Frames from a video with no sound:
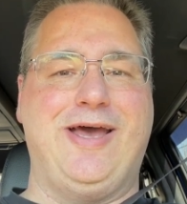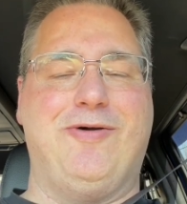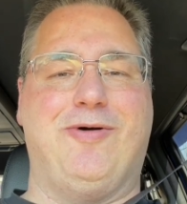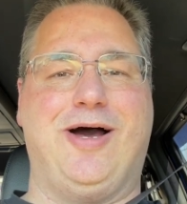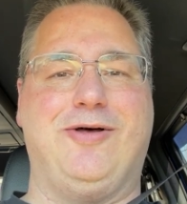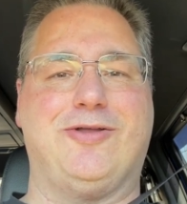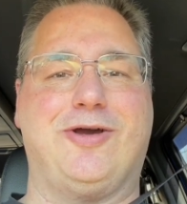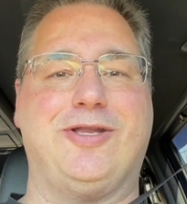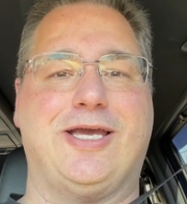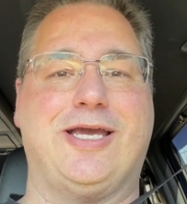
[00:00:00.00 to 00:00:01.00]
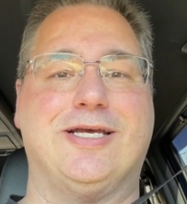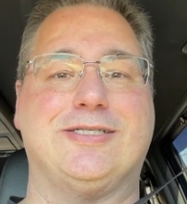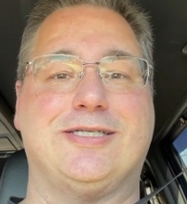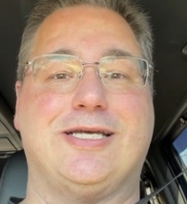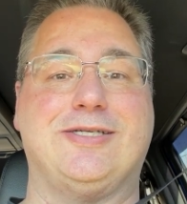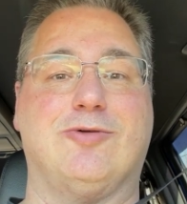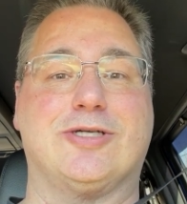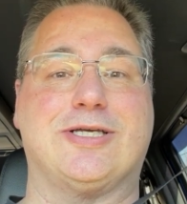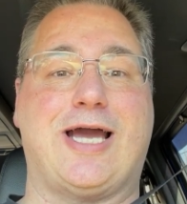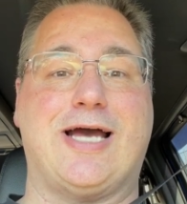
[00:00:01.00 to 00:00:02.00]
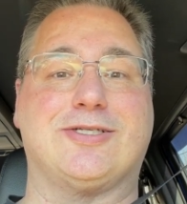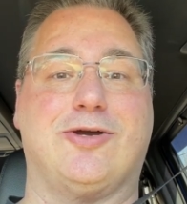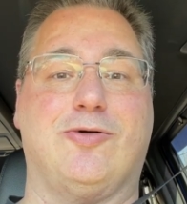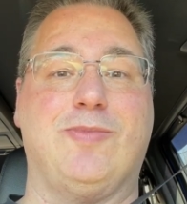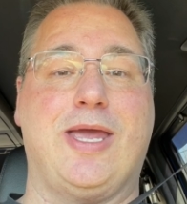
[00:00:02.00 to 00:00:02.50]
Well, the good thing is Stacey works at Costco.